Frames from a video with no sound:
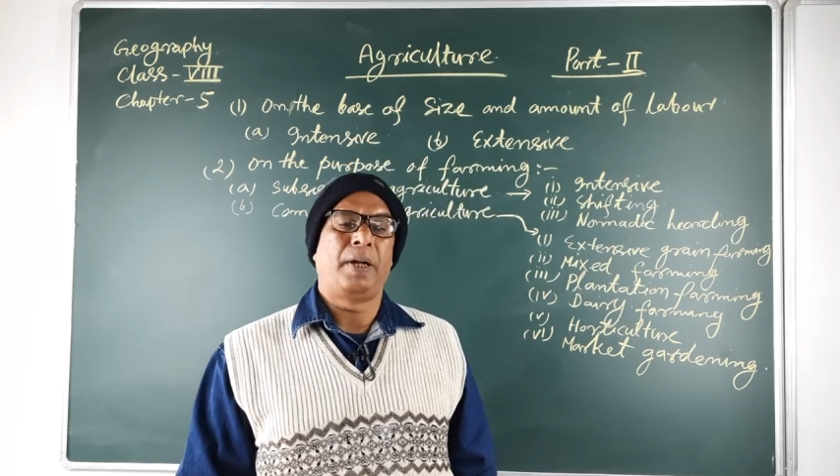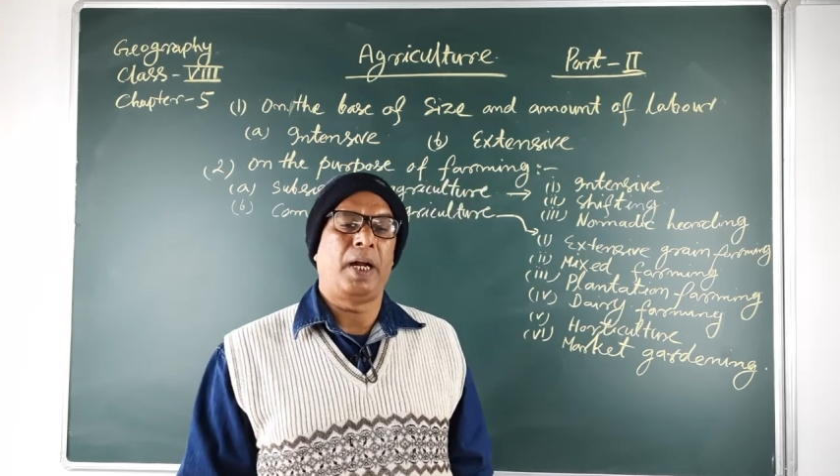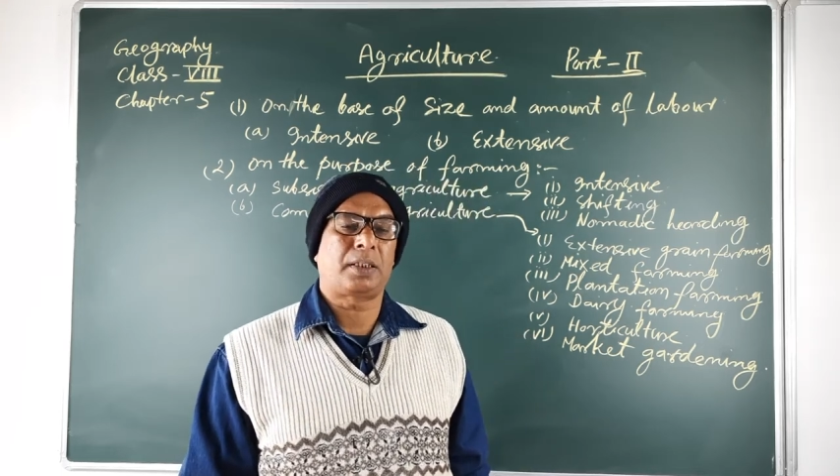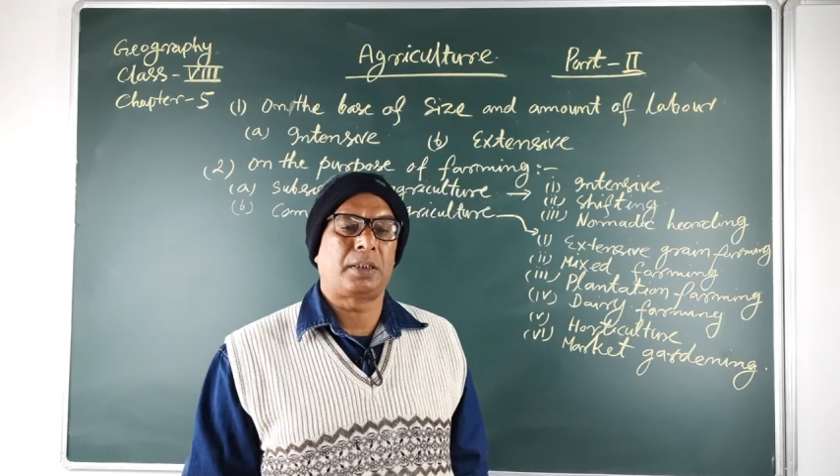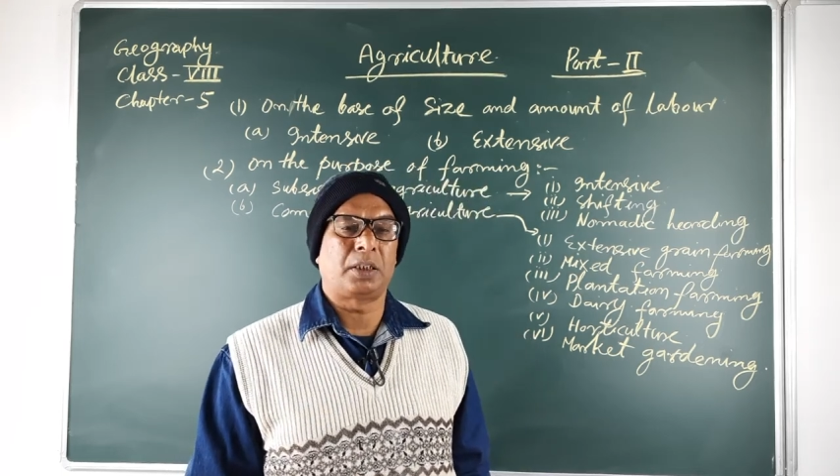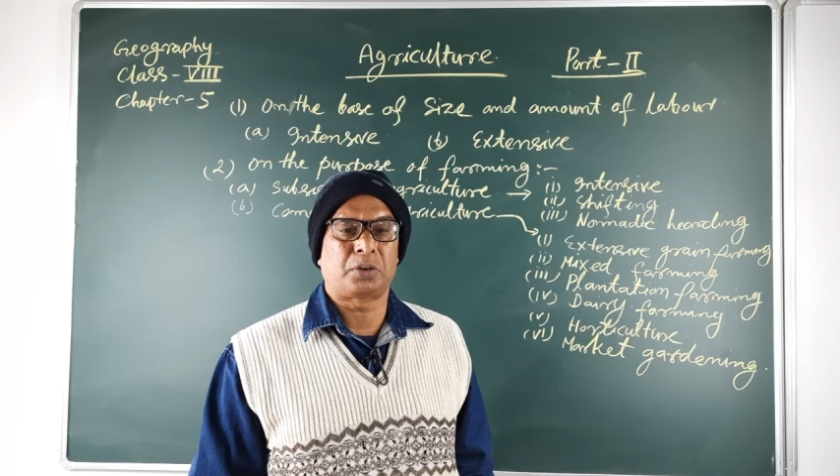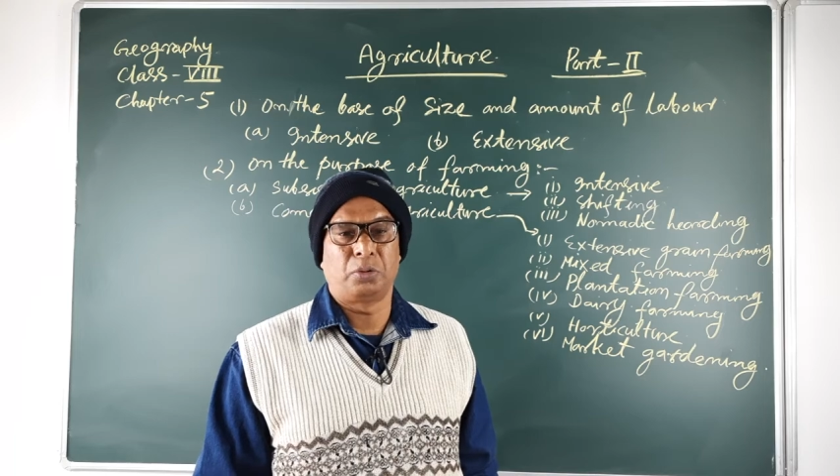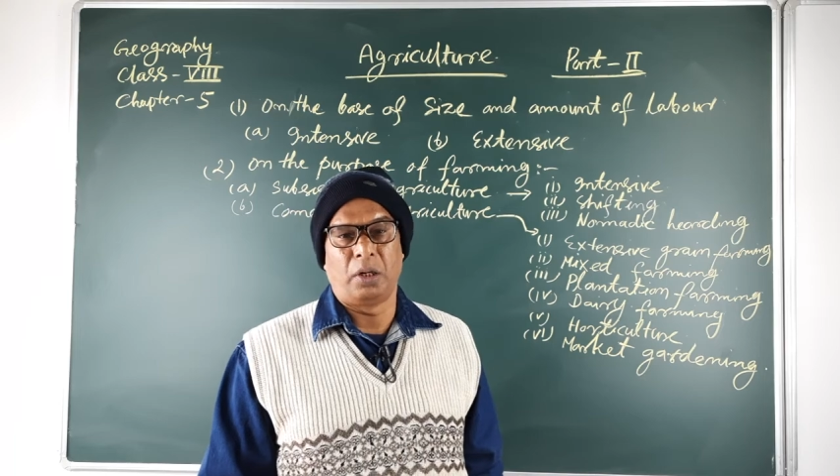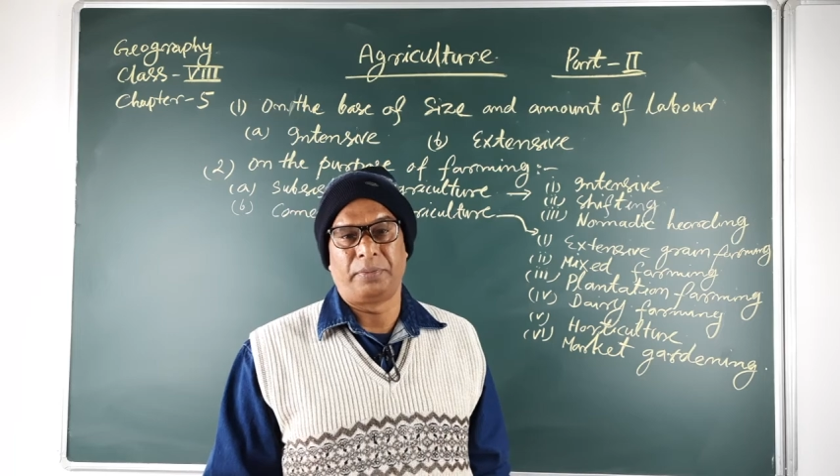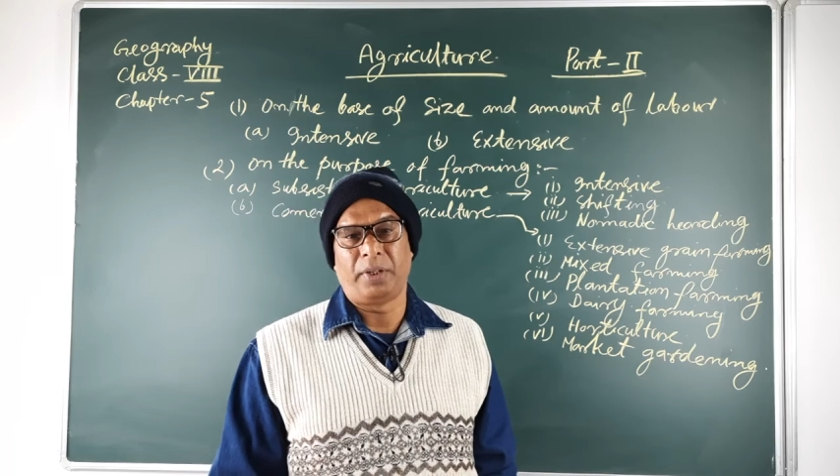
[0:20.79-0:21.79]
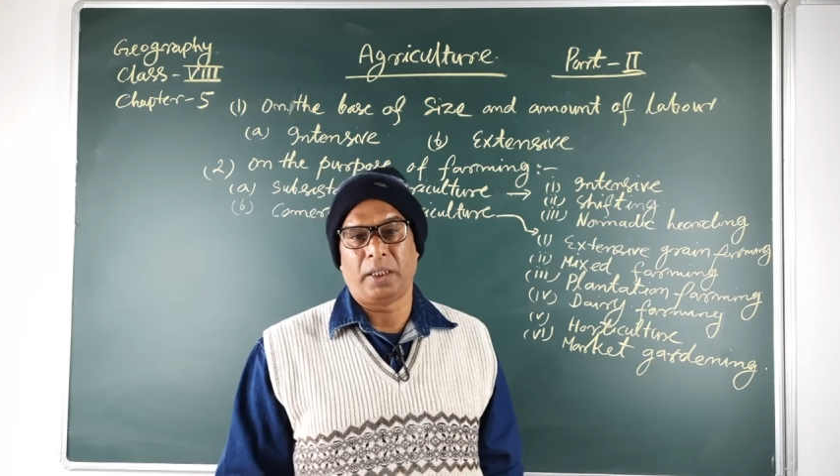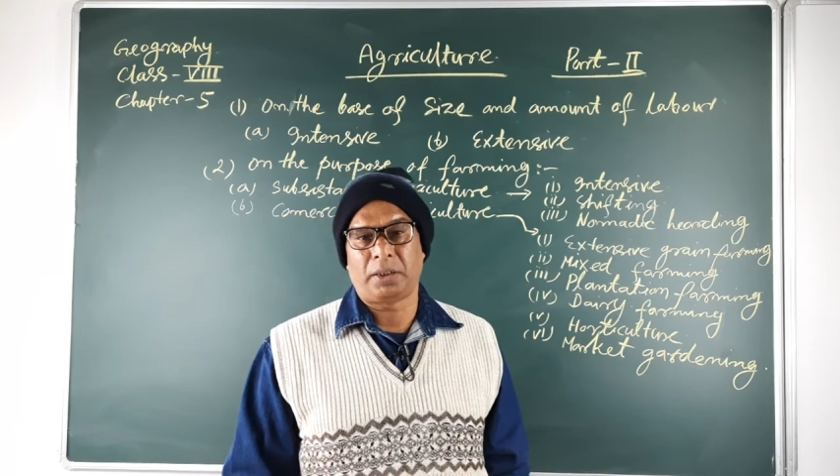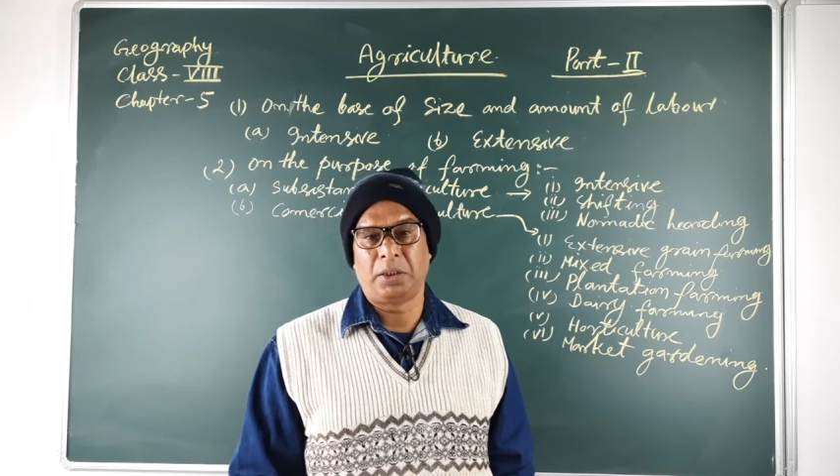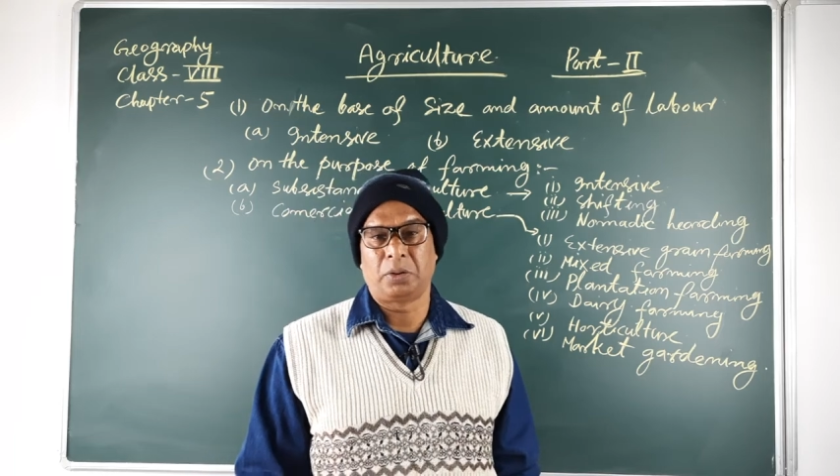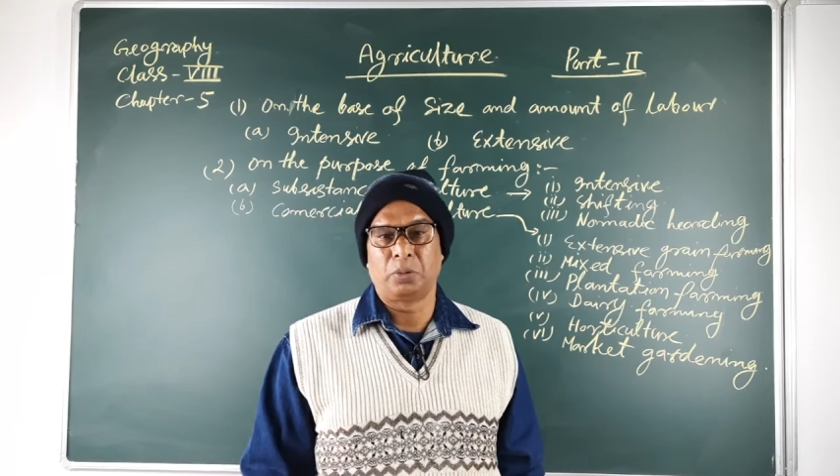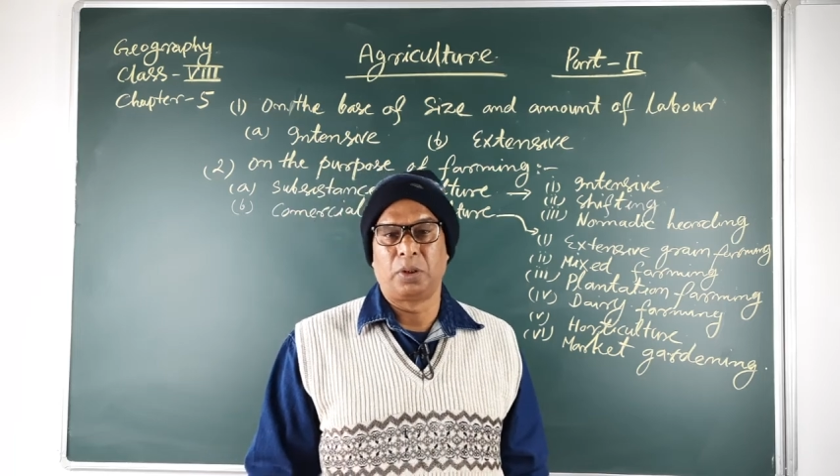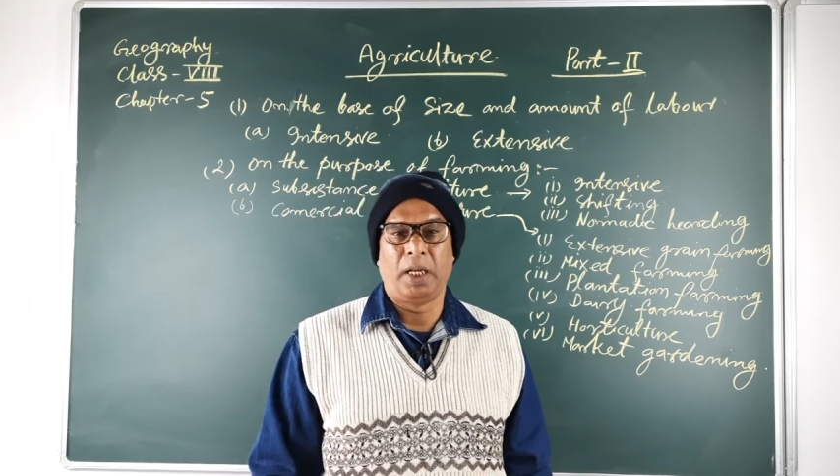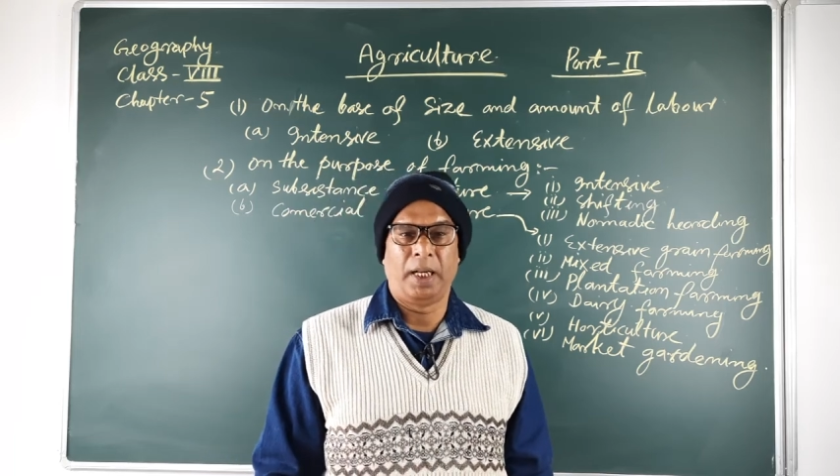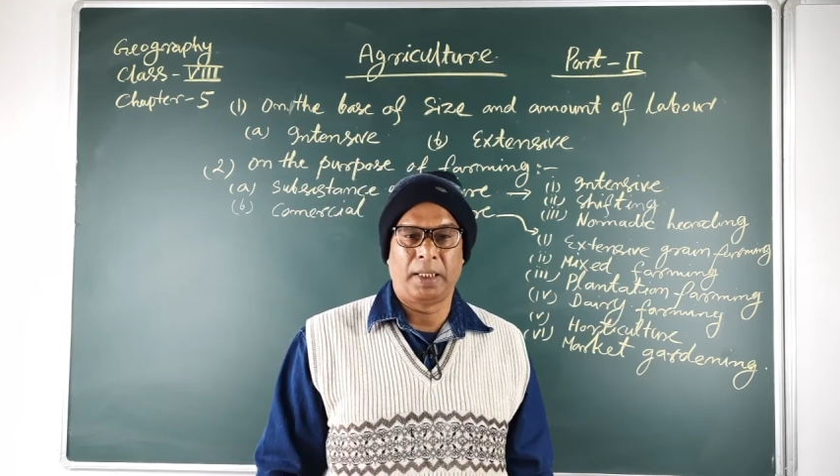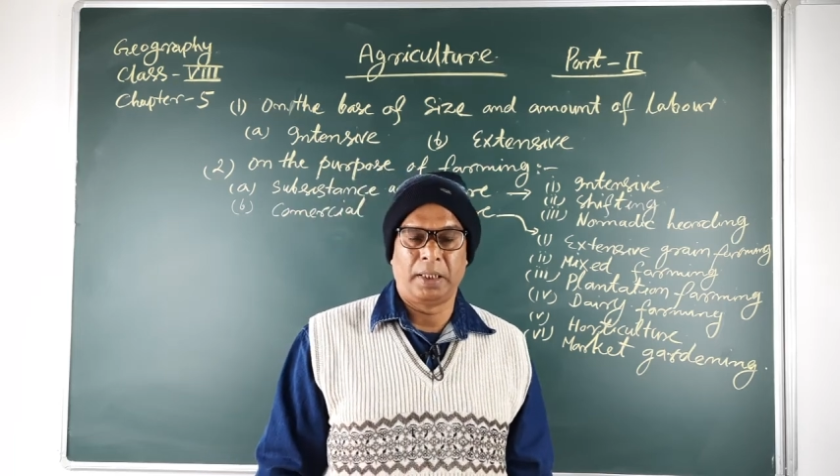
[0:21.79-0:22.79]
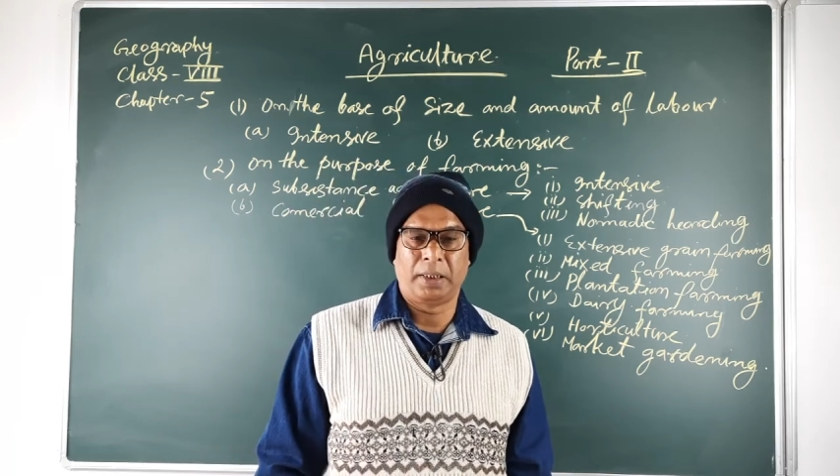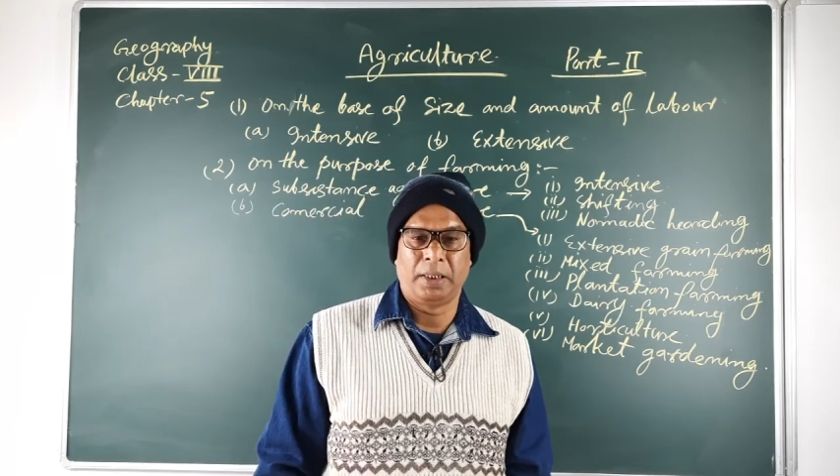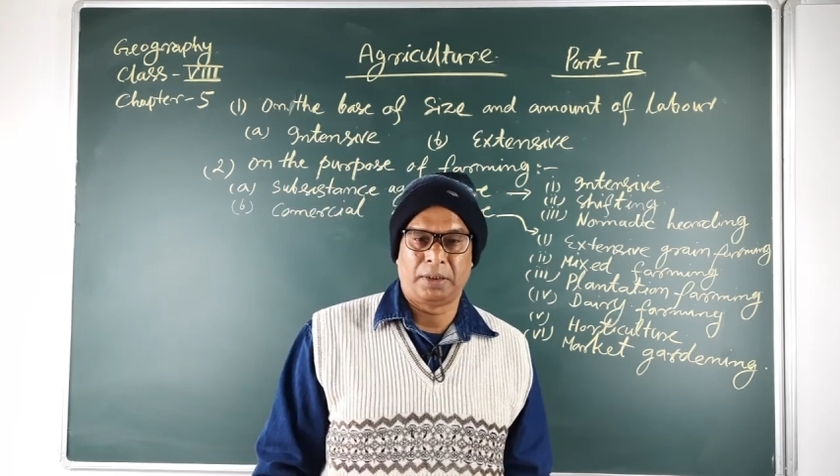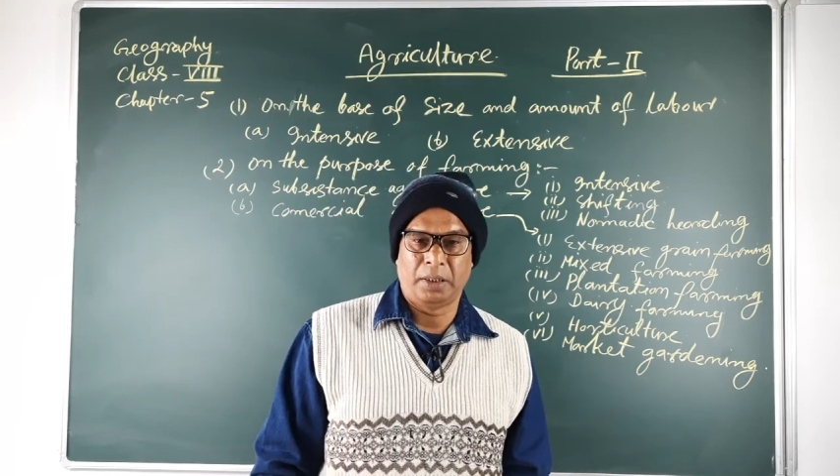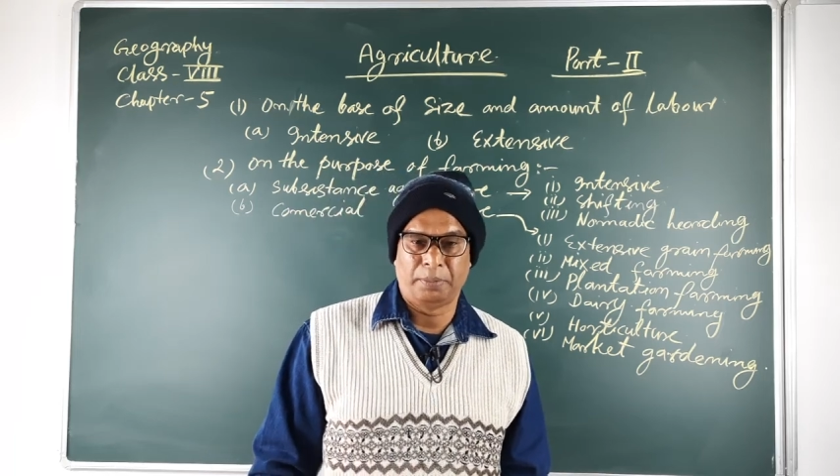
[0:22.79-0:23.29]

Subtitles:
factors who are affecting to the agricultural